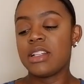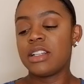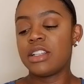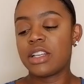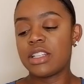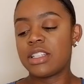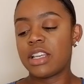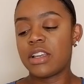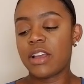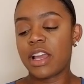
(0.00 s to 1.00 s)
Did you
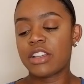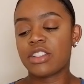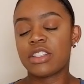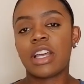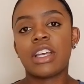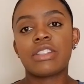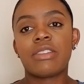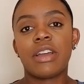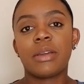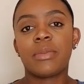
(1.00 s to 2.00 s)
continue to exercise
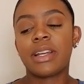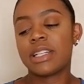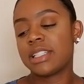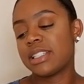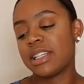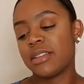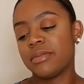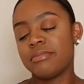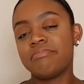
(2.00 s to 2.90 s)
throughout your pregnancy?